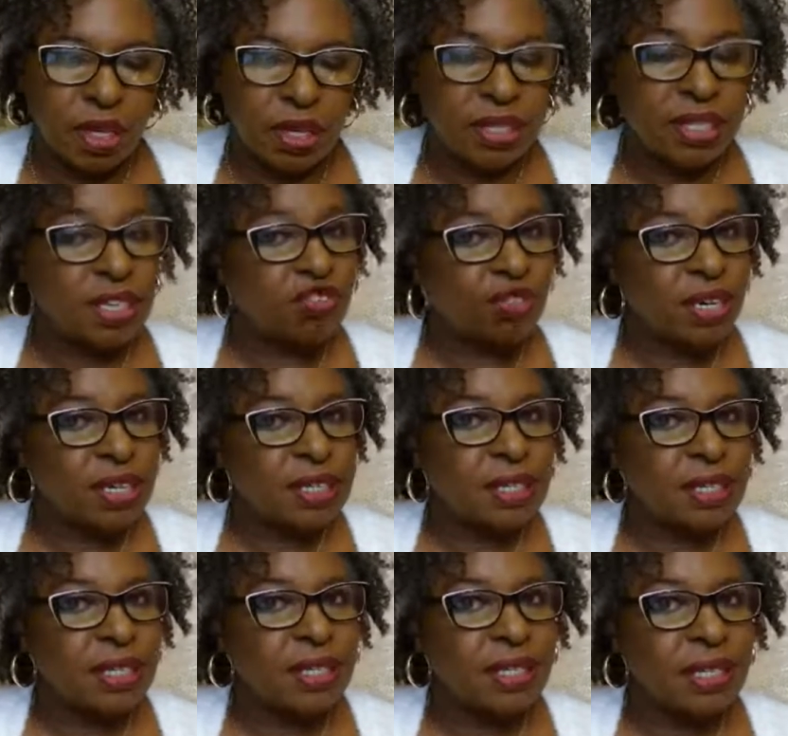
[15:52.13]
It's
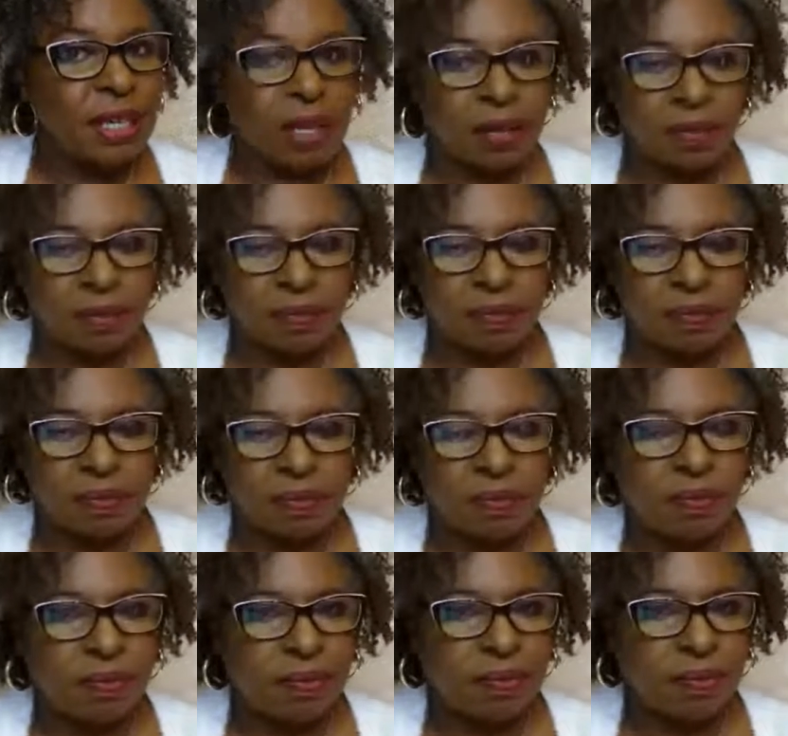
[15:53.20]
interesting, isn't it?
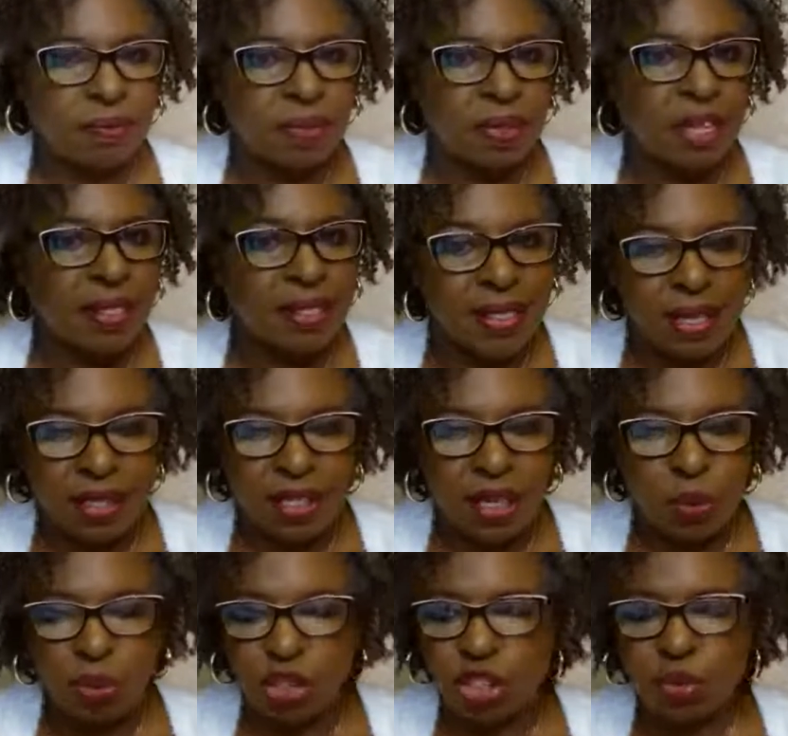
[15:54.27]
There are things
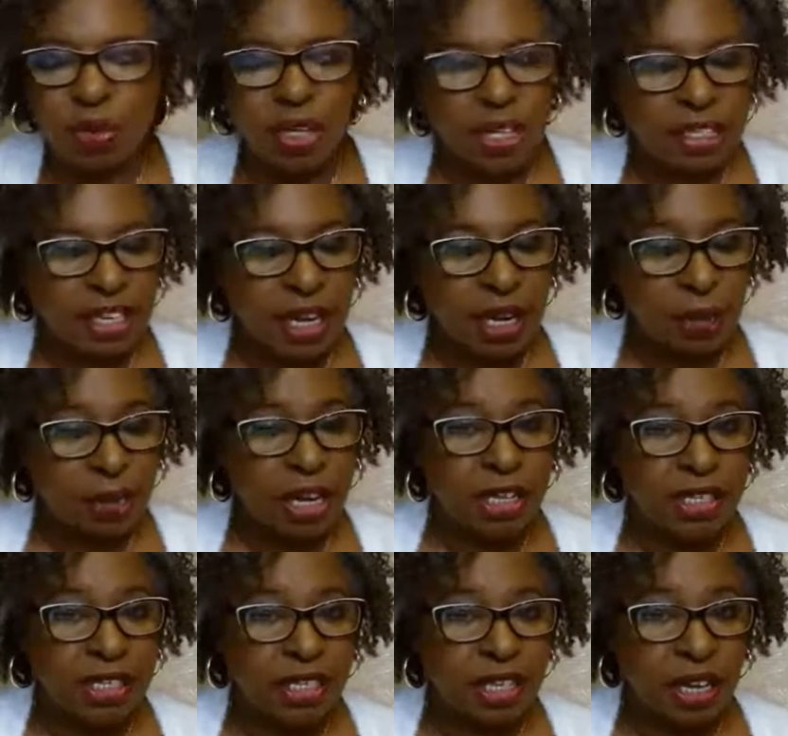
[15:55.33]
that we do on a daily
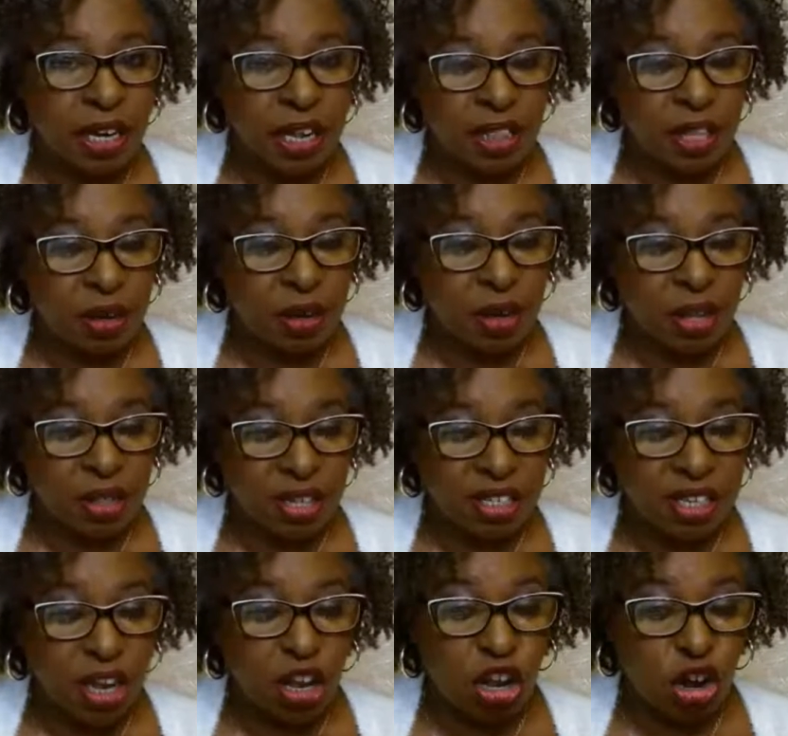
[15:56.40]
basis, and
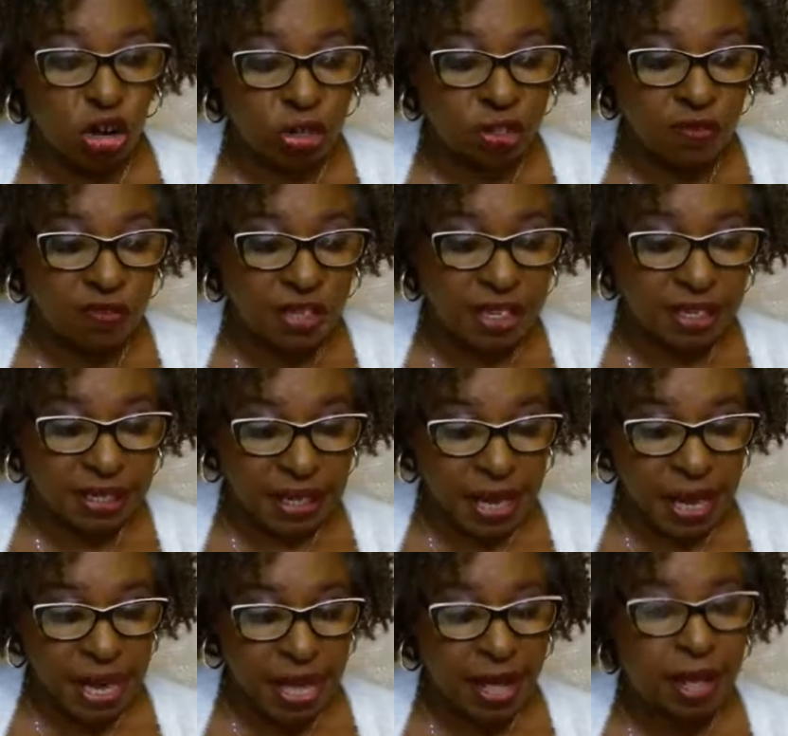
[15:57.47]
there's a lot of these
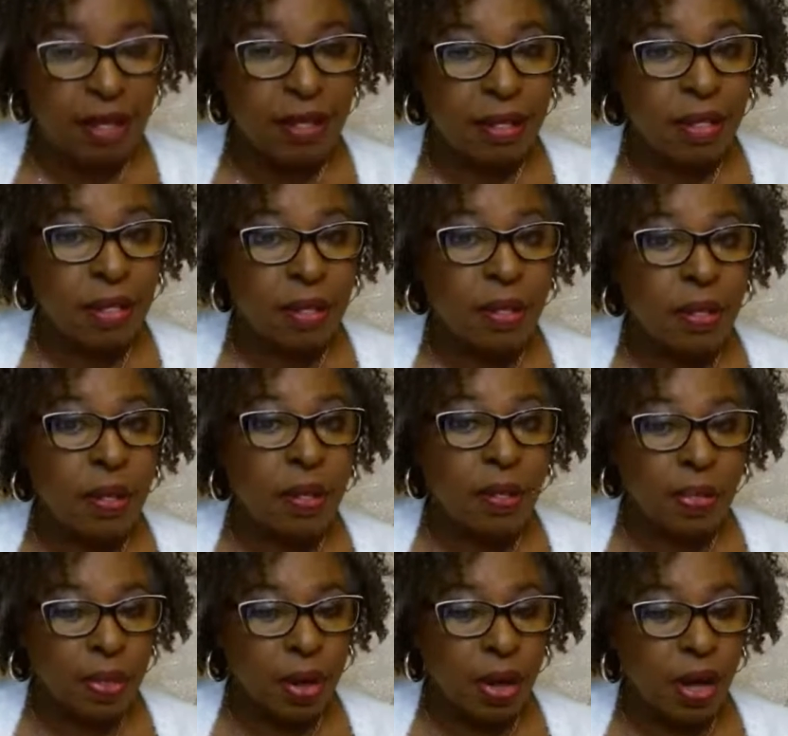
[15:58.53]
here
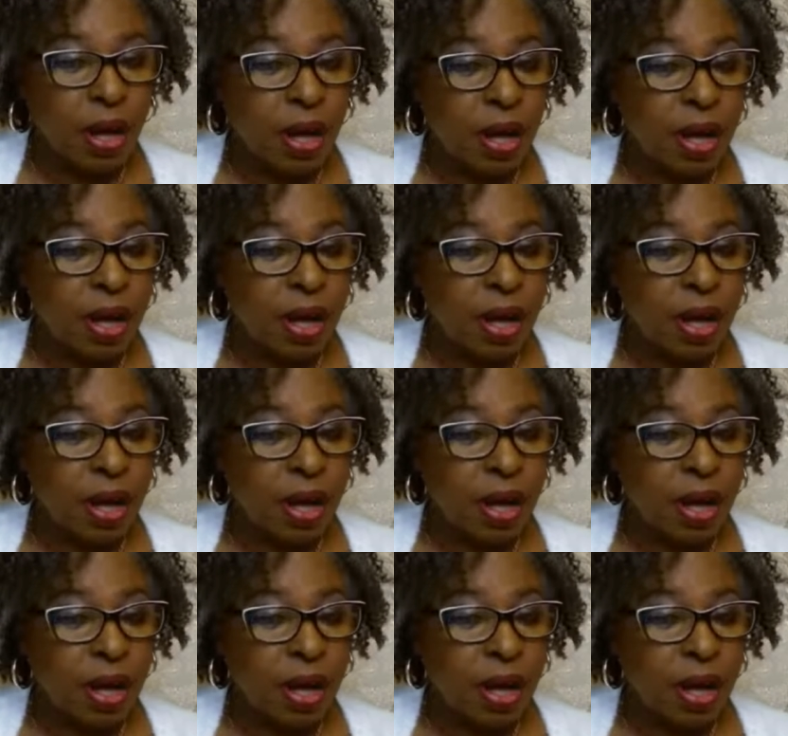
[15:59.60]
that